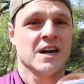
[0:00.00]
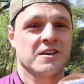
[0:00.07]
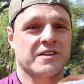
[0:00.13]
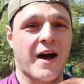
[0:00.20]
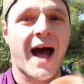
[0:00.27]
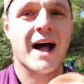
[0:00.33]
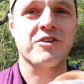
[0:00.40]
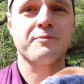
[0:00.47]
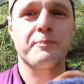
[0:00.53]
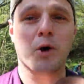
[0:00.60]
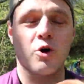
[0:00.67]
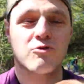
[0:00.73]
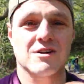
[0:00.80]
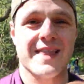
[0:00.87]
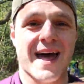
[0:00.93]
So how does
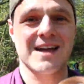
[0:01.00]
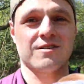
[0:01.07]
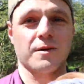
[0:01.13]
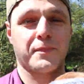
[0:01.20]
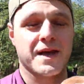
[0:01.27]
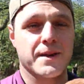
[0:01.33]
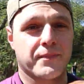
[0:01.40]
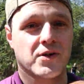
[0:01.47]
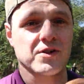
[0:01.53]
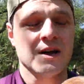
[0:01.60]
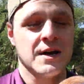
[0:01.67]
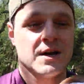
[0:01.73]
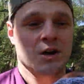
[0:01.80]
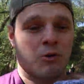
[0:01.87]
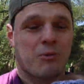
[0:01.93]
Paul relate to people?
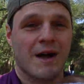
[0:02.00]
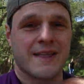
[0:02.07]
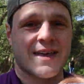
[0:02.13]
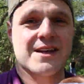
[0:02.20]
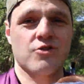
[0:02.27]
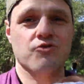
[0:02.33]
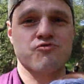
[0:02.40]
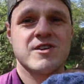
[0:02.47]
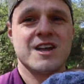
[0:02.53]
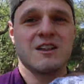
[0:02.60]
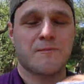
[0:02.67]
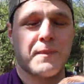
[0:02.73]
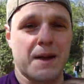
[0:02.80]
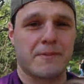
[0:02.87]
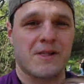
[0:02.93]
Well, he
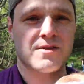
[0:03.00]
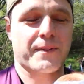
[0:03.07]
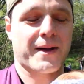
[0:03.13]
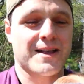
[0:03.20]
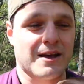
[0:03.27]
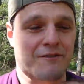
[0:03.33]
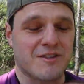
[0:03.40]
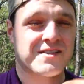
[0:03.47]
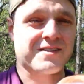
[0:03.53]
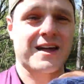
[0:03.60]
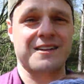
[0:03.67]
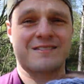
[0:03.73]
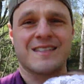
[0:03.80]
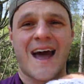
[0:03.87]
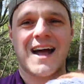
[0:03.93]
greets people at the beginning of
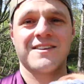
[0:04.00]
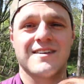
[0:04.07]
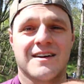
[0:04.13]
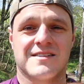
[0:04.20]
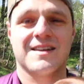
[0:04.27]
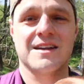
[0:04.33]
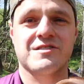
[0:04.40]
his letters.